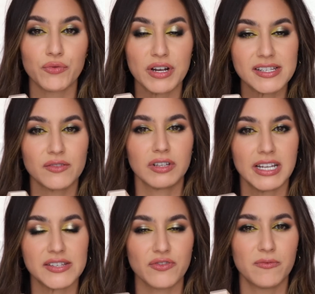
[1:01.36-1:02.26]
a recent
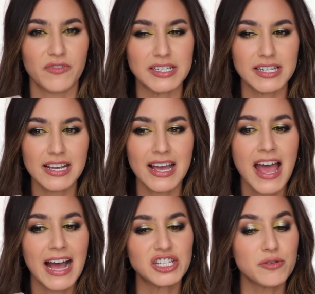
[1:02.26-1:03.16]
release from Fenty,
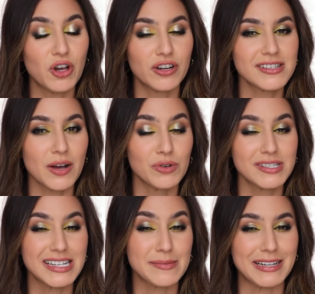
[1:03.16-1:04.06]
and to be honest, I
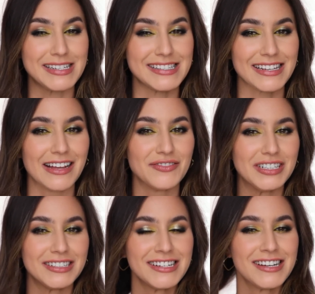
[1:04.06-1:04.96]
wasn't expecting to love
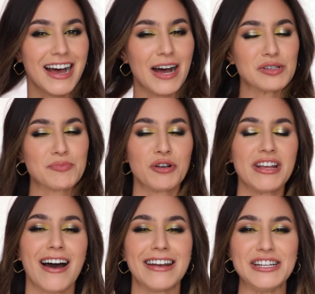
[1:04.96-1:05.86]
it. I was
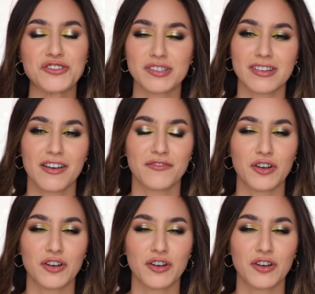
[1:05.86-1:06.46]
pretty uninterested at